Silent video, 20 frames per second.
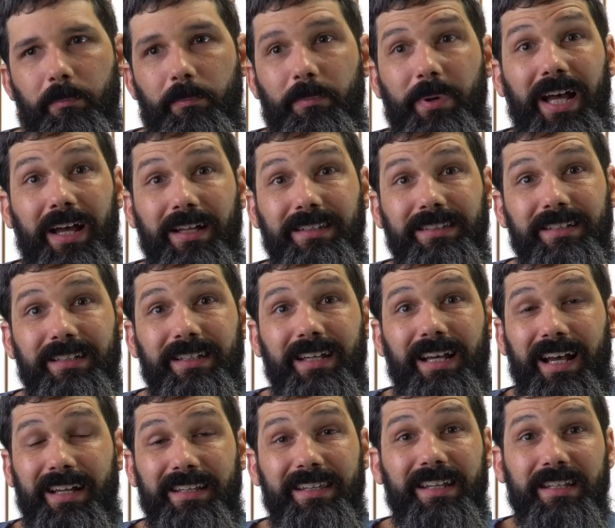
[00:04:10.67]
But
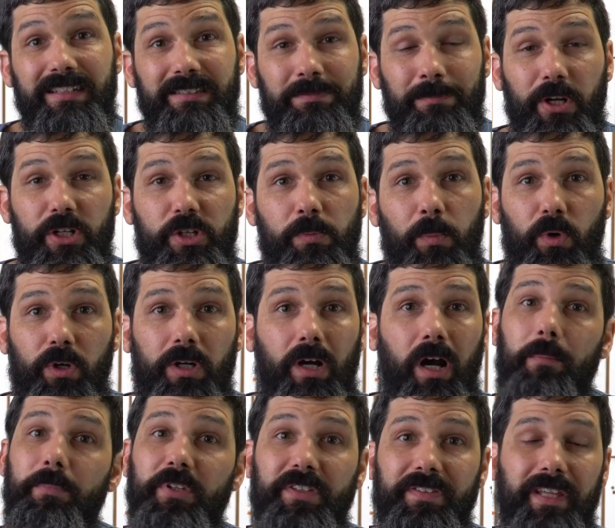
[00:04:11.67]
I think it's much more
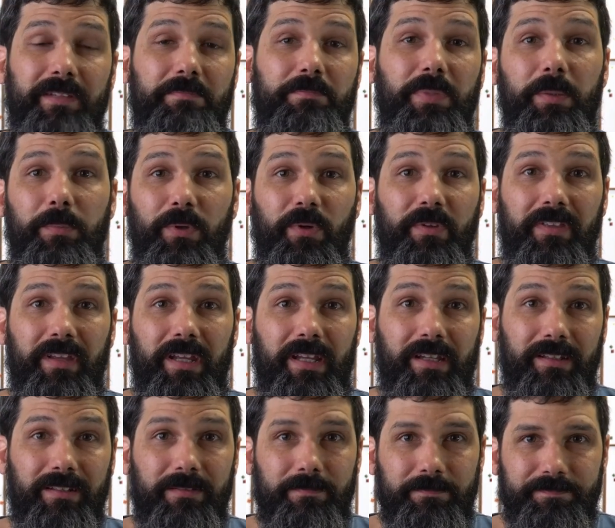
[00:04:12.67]
common than people
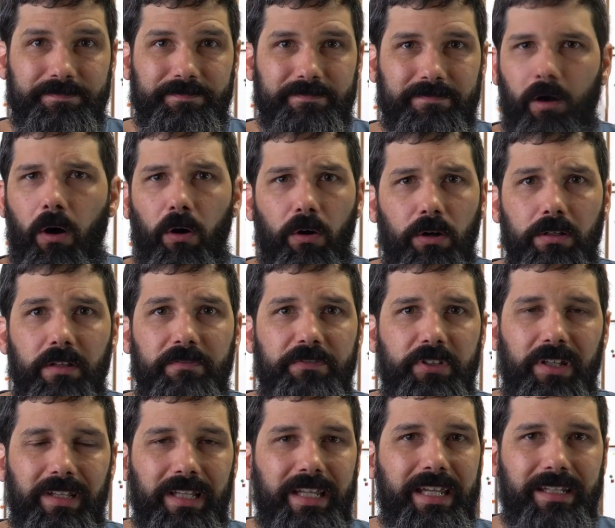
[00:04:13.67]
think. All of
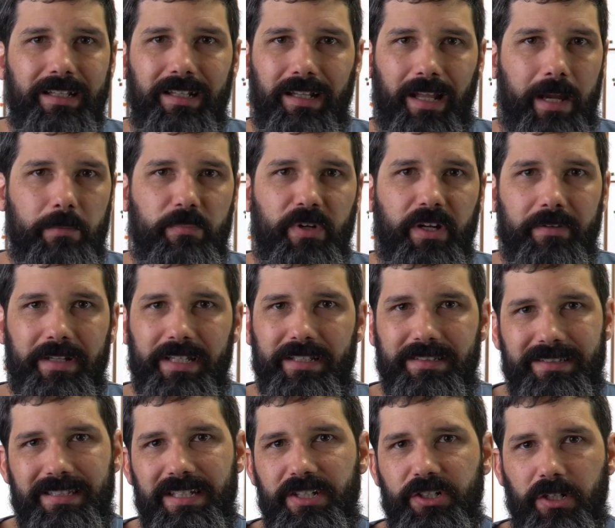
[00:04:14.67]
the LINQ library in
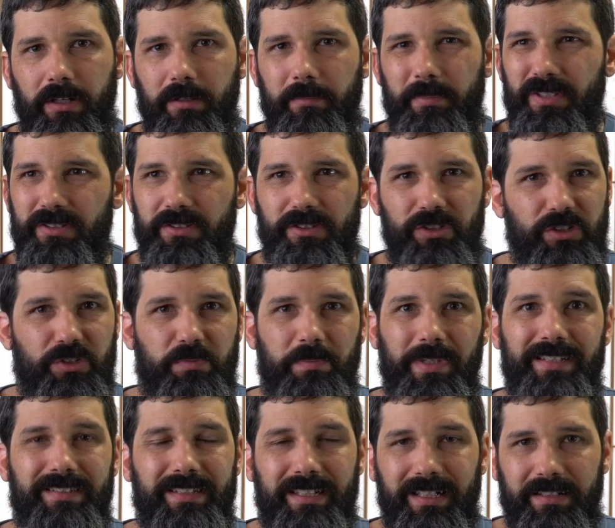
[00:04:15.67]
C sharp is just
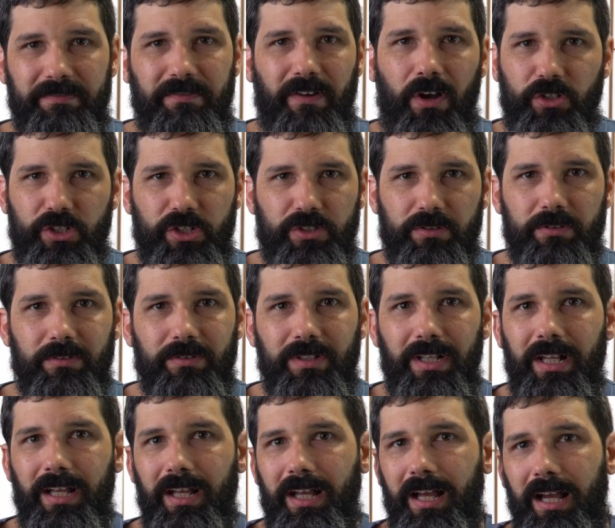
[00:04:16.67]
basically functional.
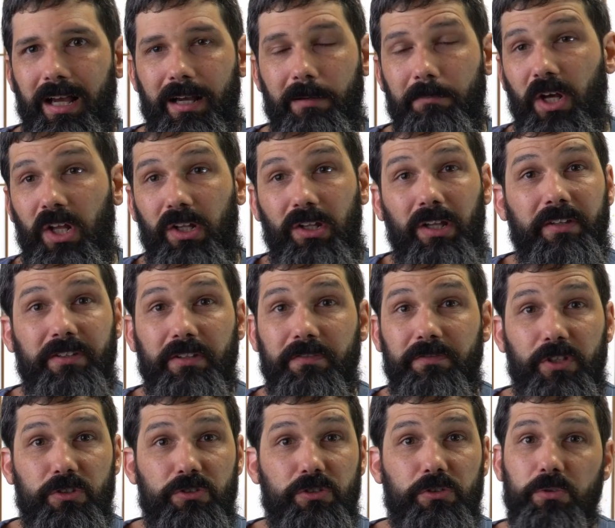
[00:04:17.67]
Um, a lot
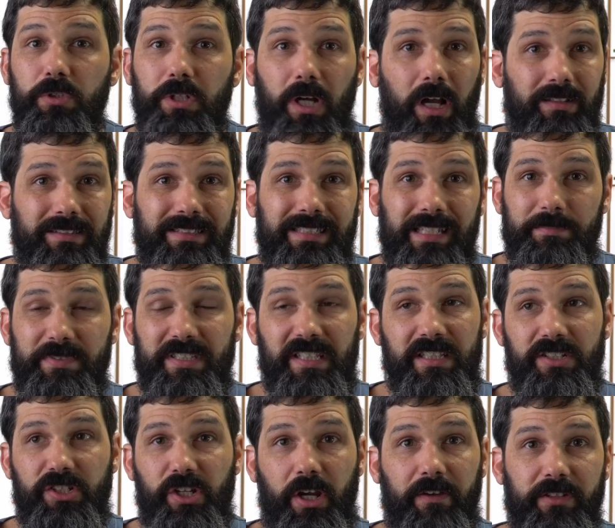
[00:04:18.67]
of the new concepts
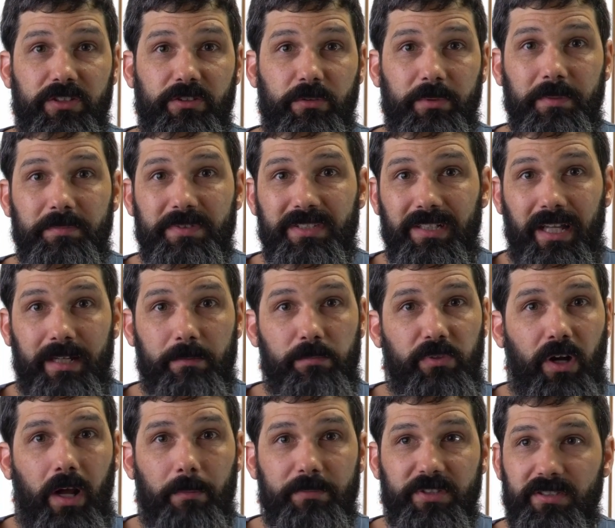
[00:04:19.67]
in JavaScript like
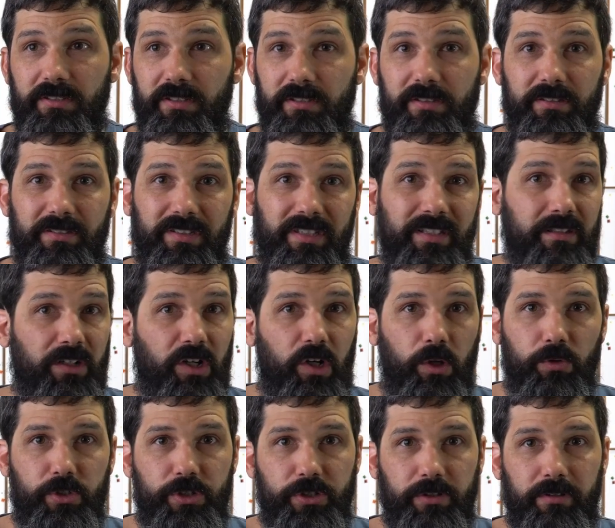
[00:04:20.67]
promises and
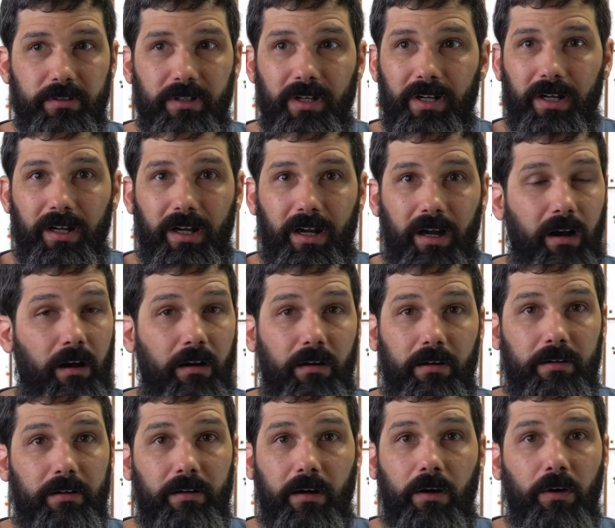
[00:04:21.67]
closure
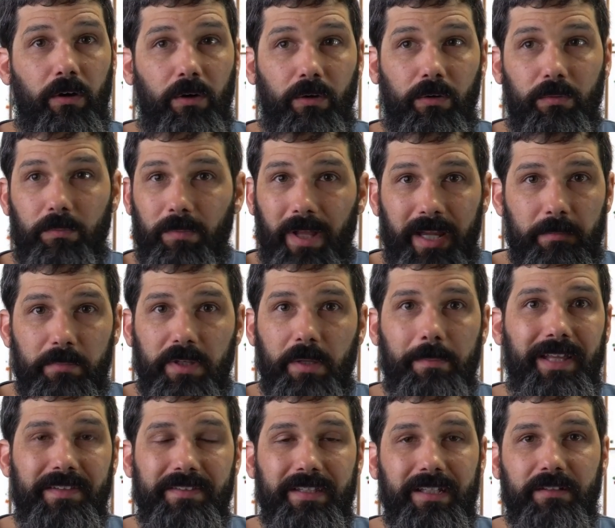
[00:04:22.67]
are all
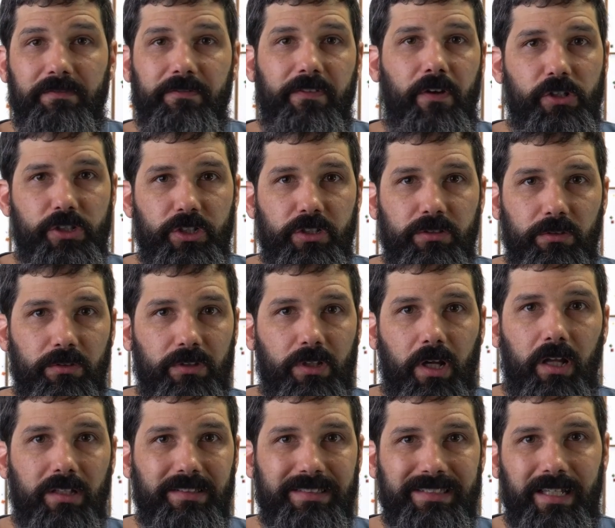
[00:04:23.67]
implementing functional
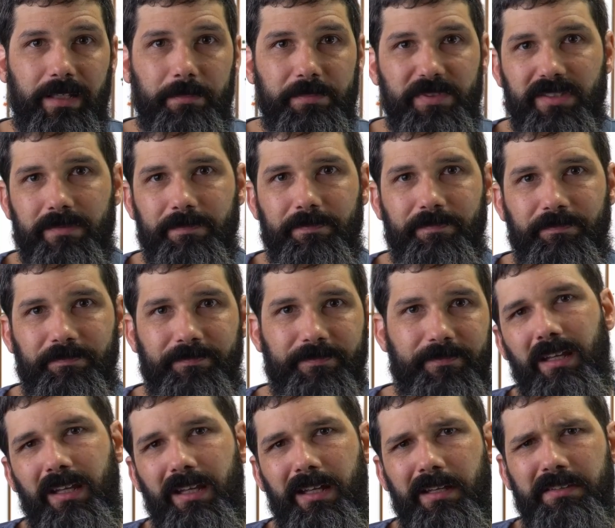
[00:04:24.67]
concepts.
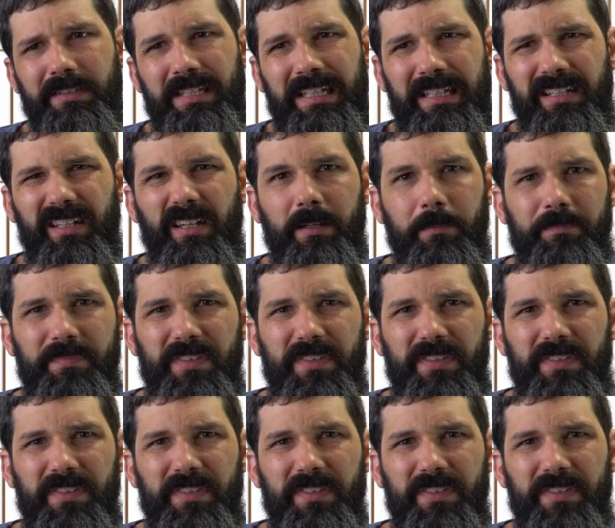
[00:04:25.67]
The um,